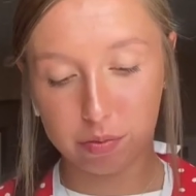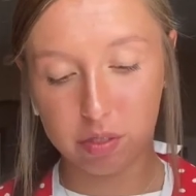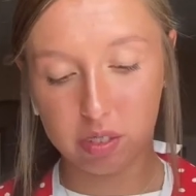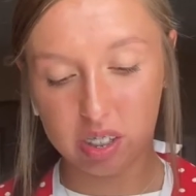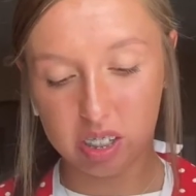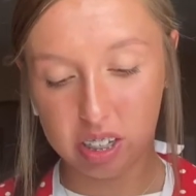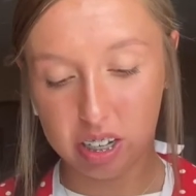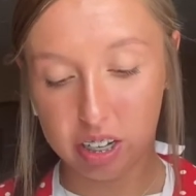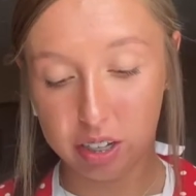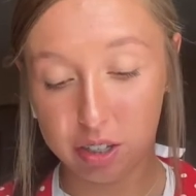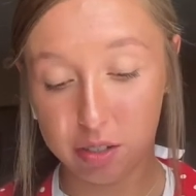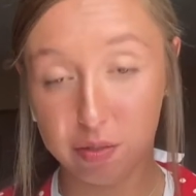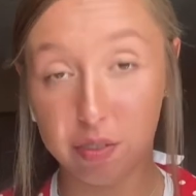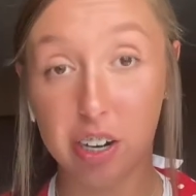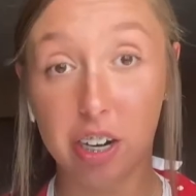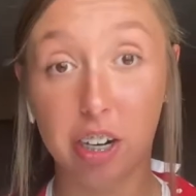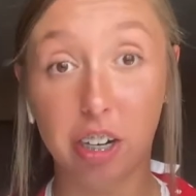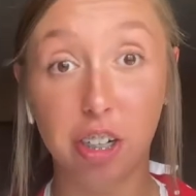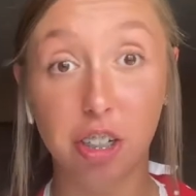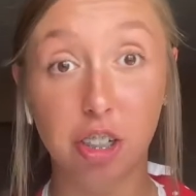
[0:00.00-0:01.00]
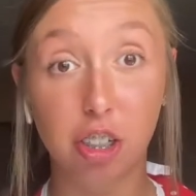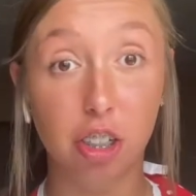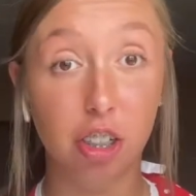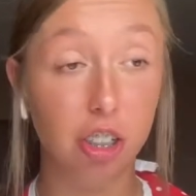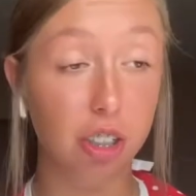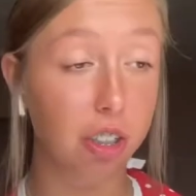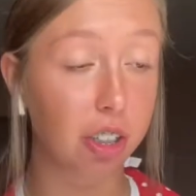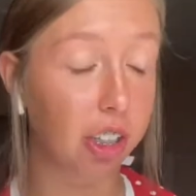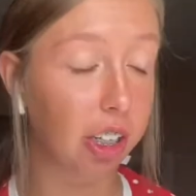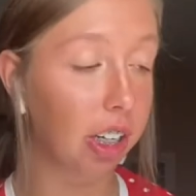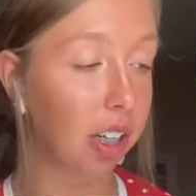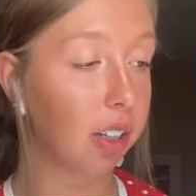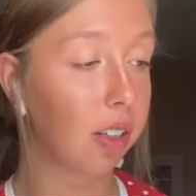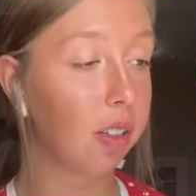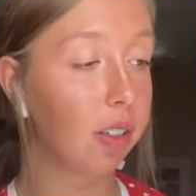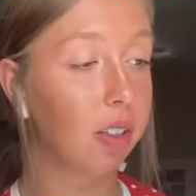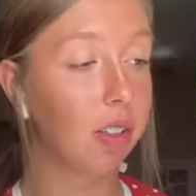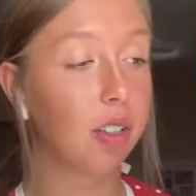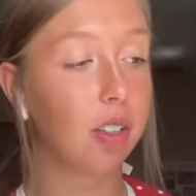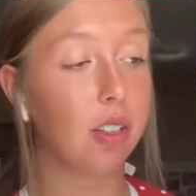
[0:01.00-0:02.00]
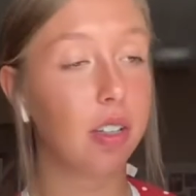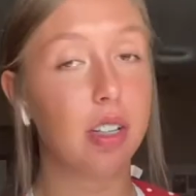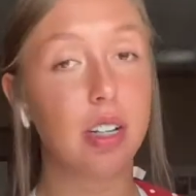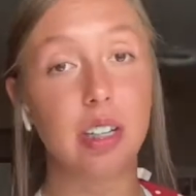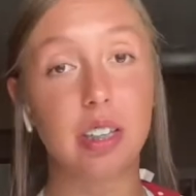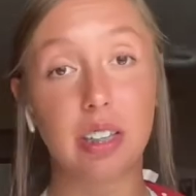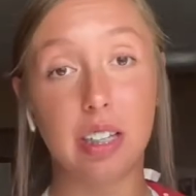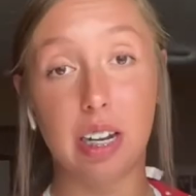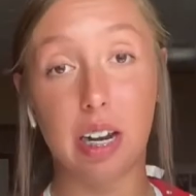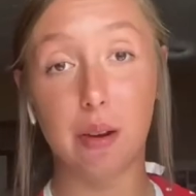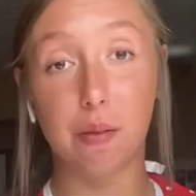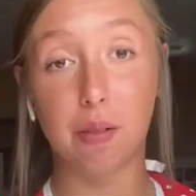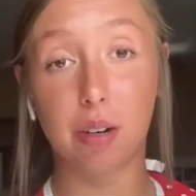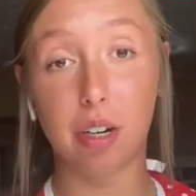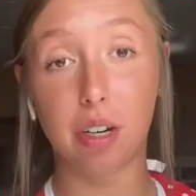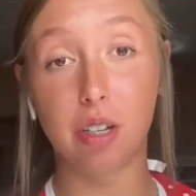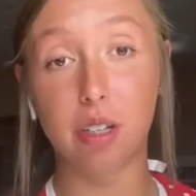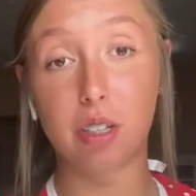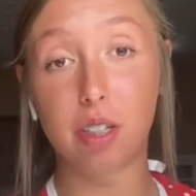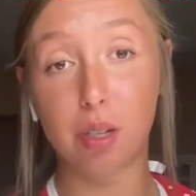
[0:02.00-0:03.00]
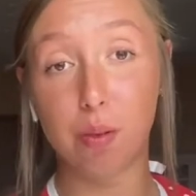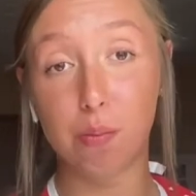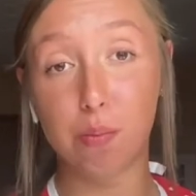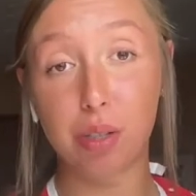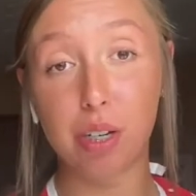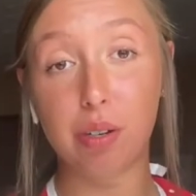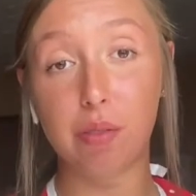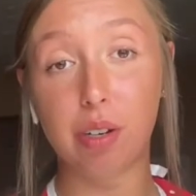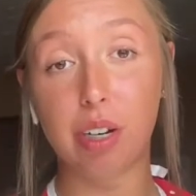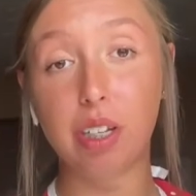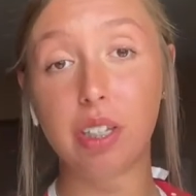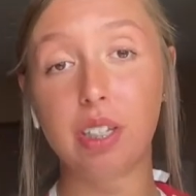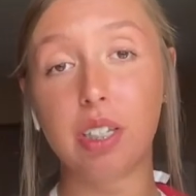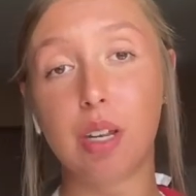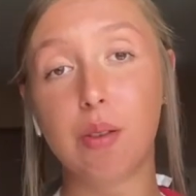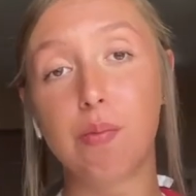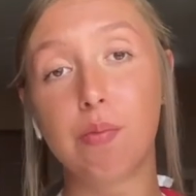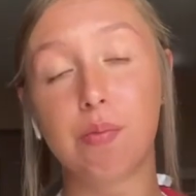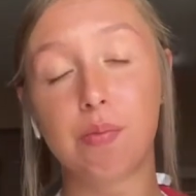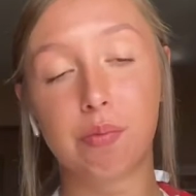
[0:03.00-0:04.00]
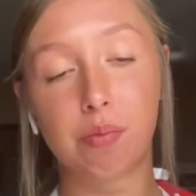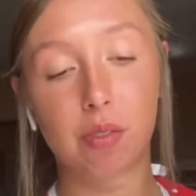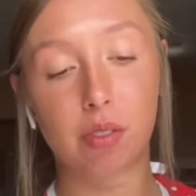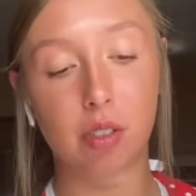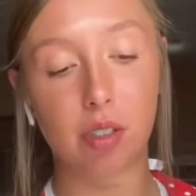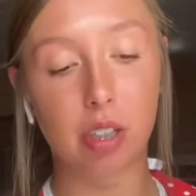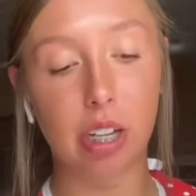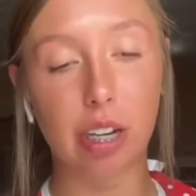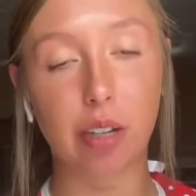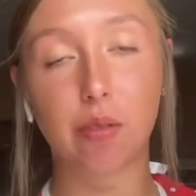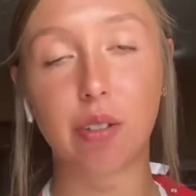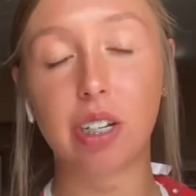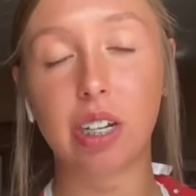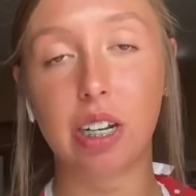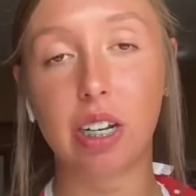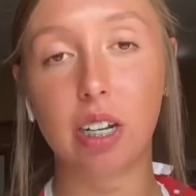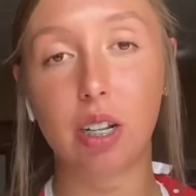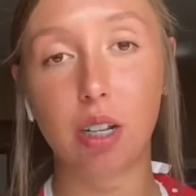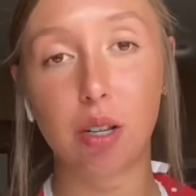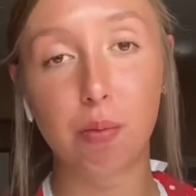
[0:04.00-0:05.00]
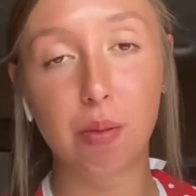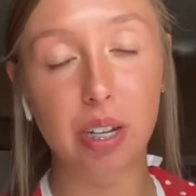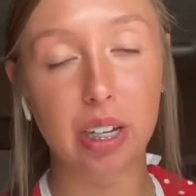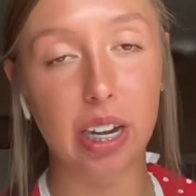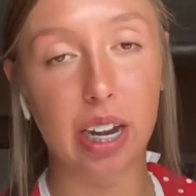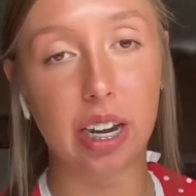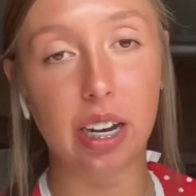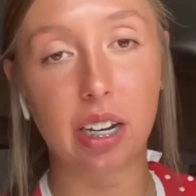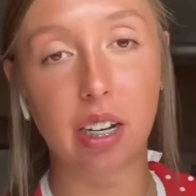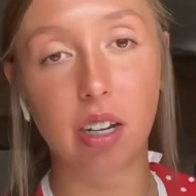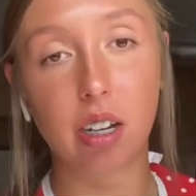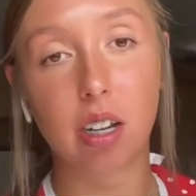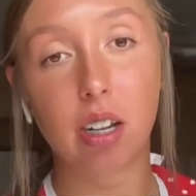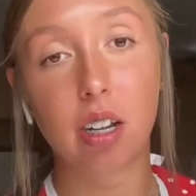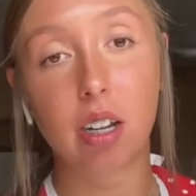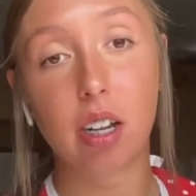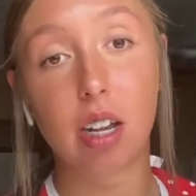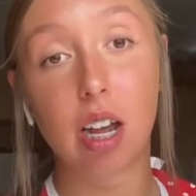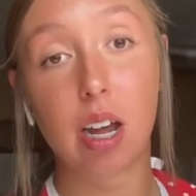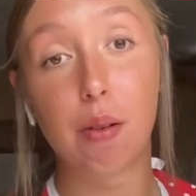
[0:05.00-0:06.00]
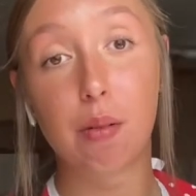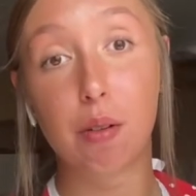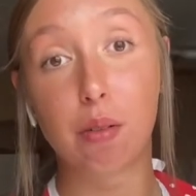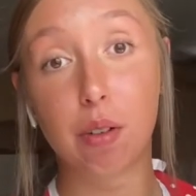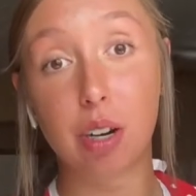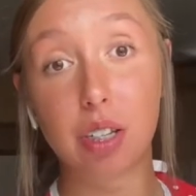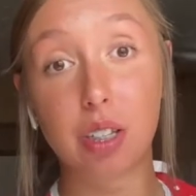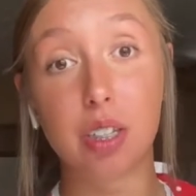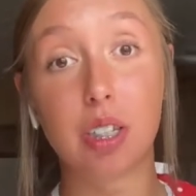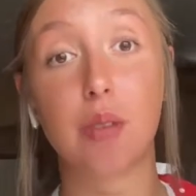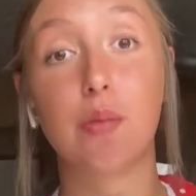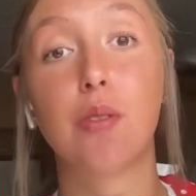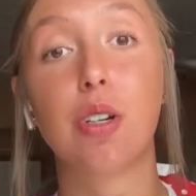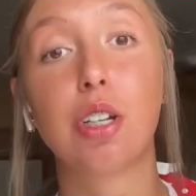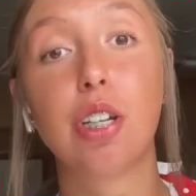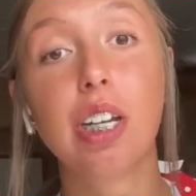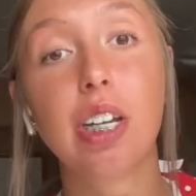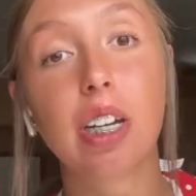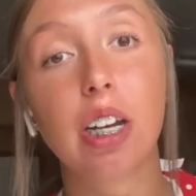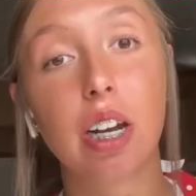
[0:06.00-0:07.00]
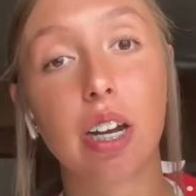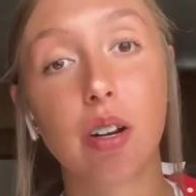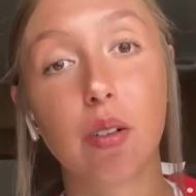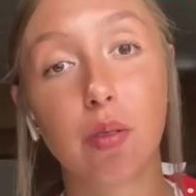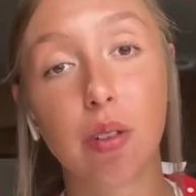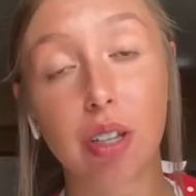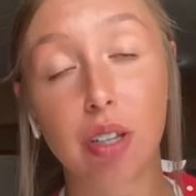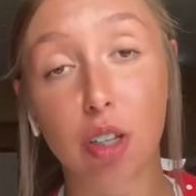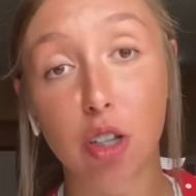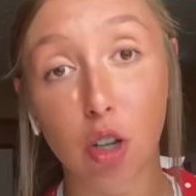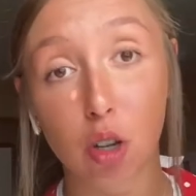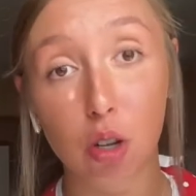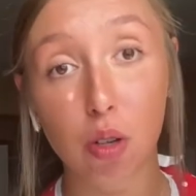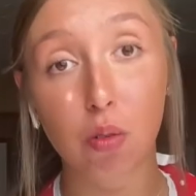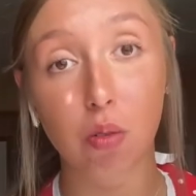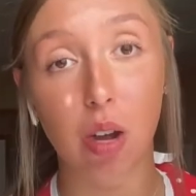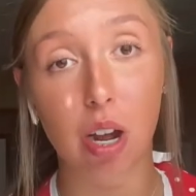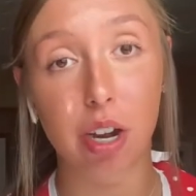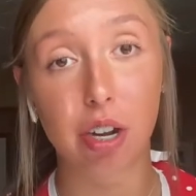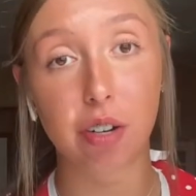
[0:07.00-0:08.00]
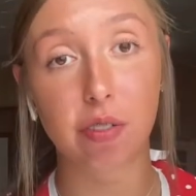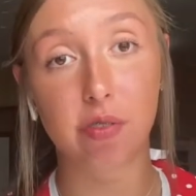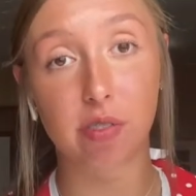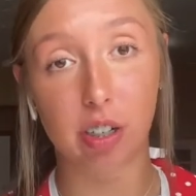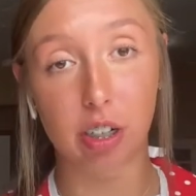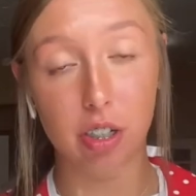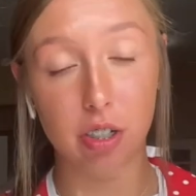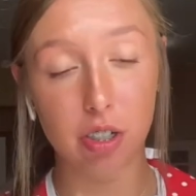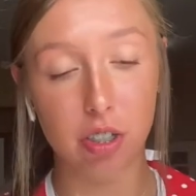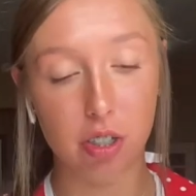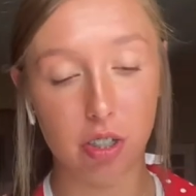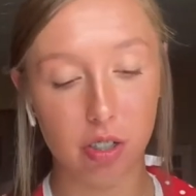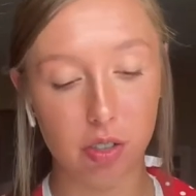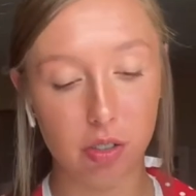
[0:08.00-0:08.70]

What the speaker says: It's very dirty looking. Then I'm going to simply rinse them like we did in the beginning. I'm going to rinse them really good with cold water first.